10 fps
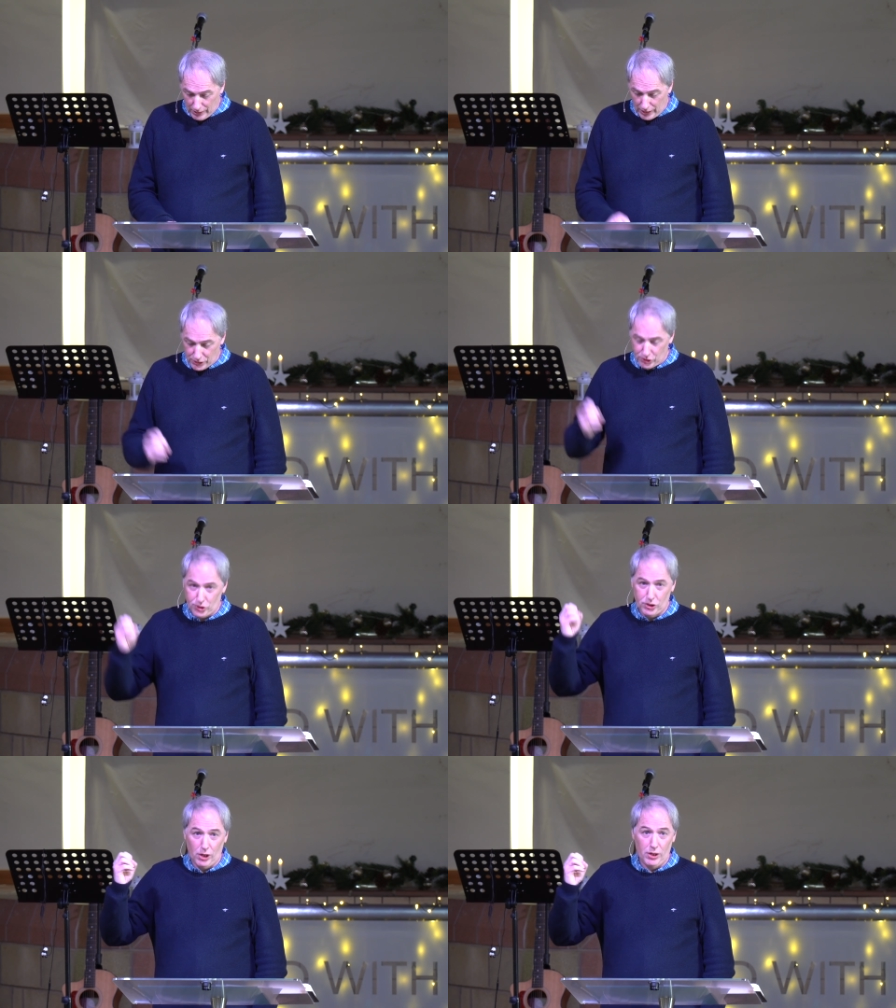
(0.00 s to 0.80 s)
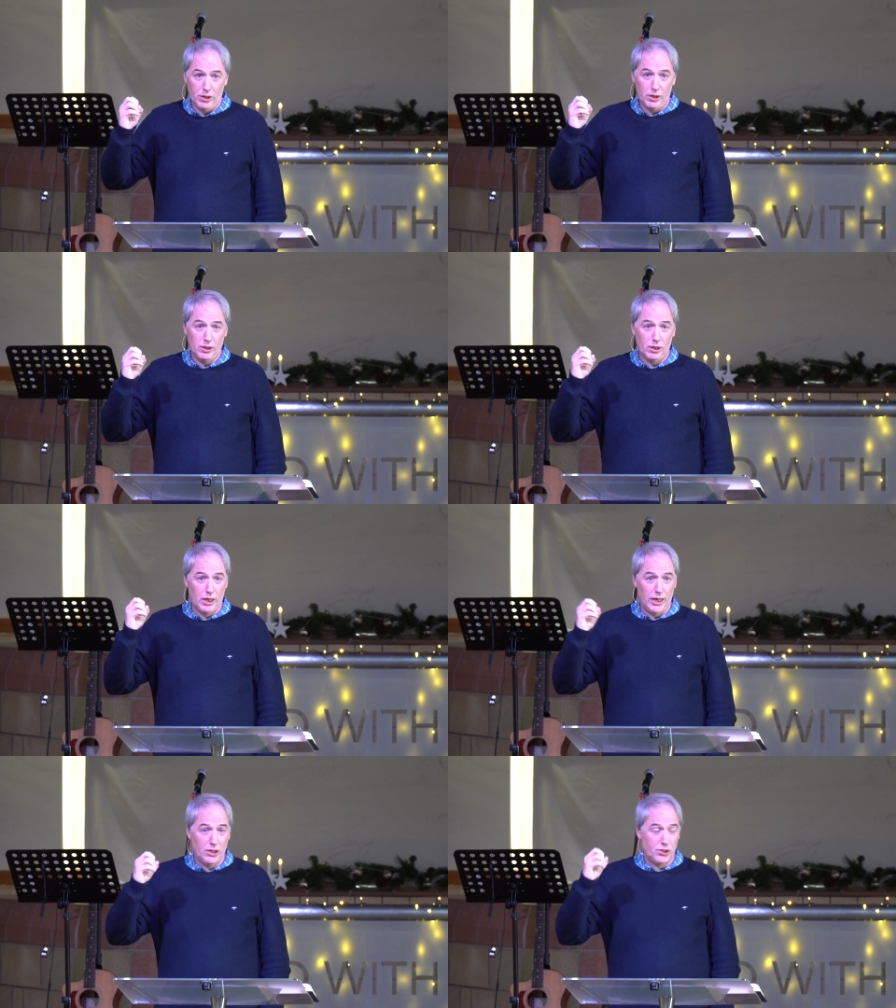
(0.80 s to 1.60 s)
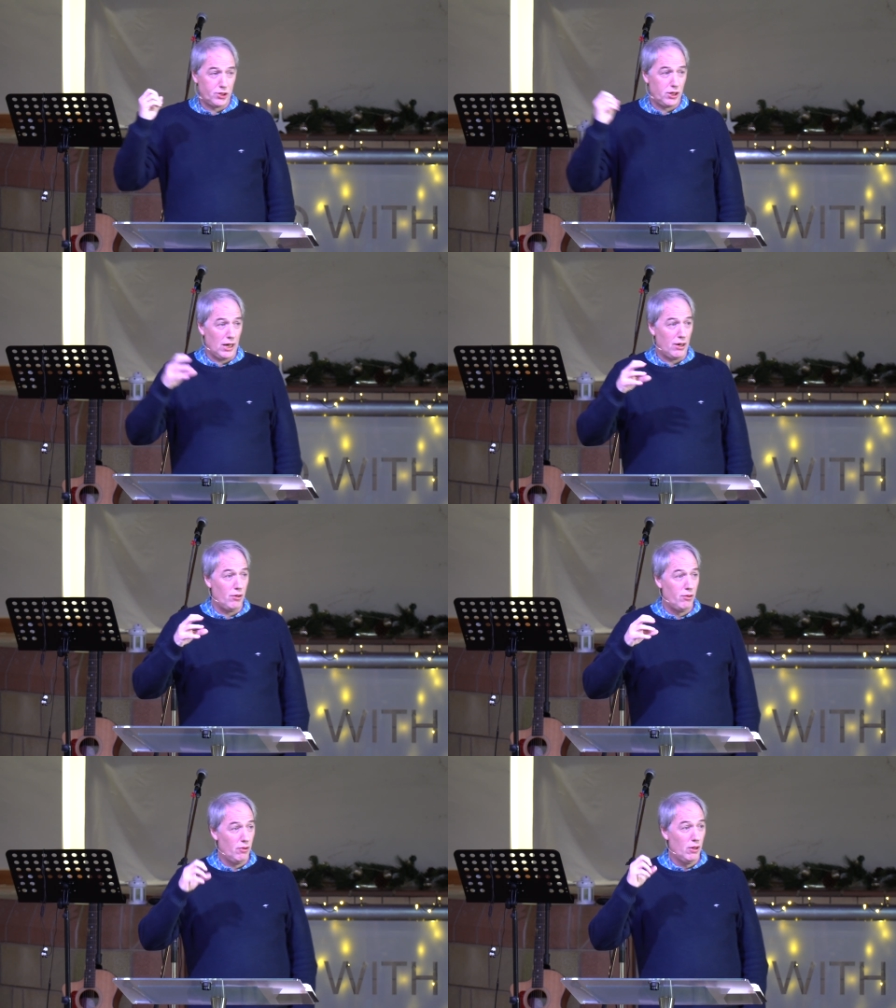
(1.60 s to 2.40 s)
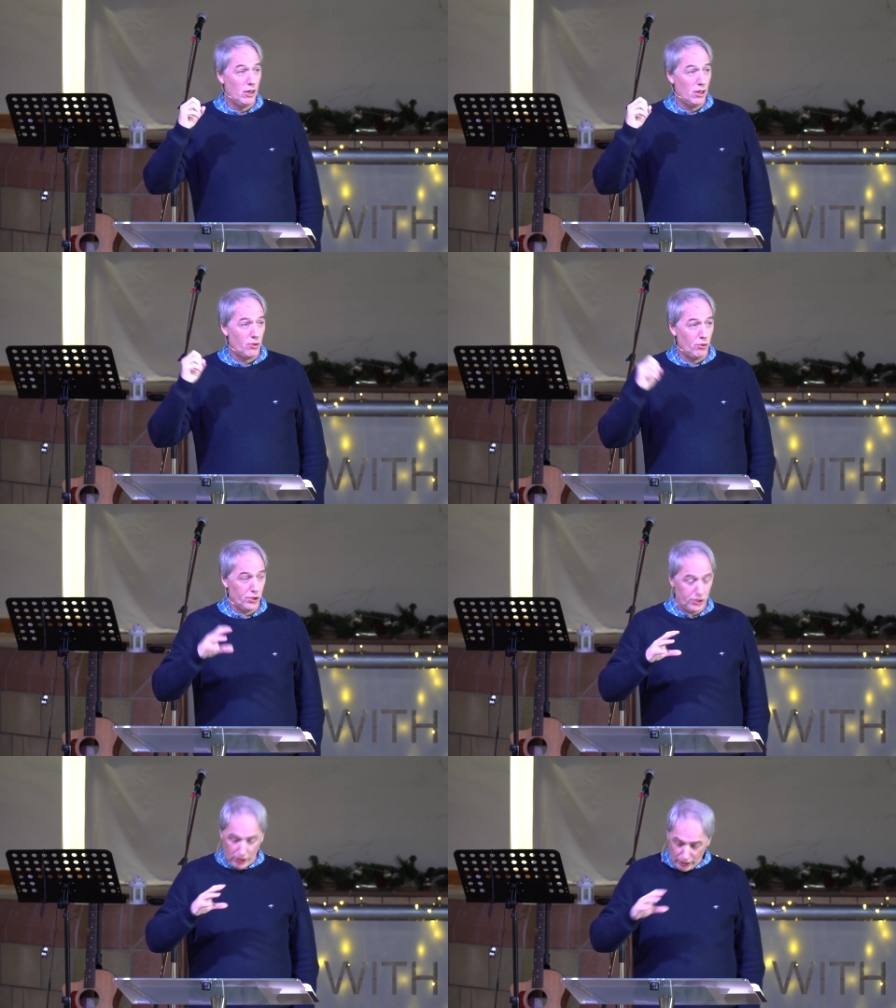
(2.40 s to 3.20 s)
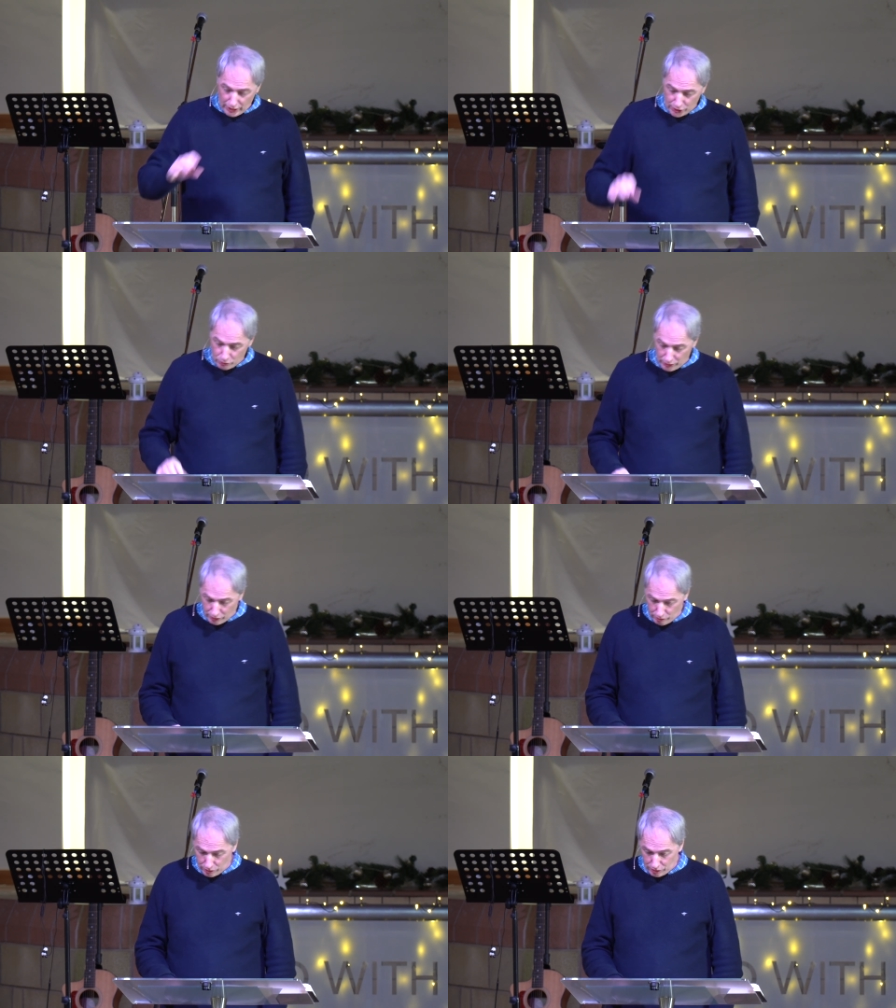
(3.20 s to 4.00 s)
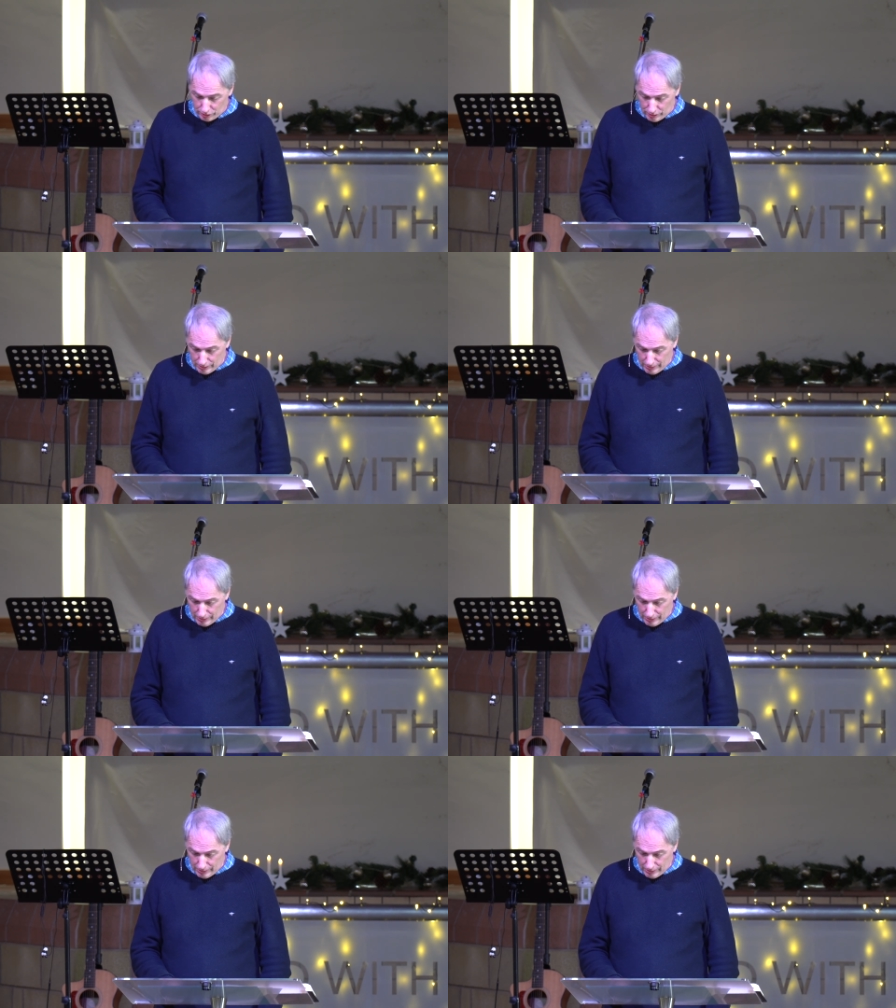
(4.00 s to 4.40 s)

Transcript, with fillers: as the sunlight is scattered through the stained glass windows.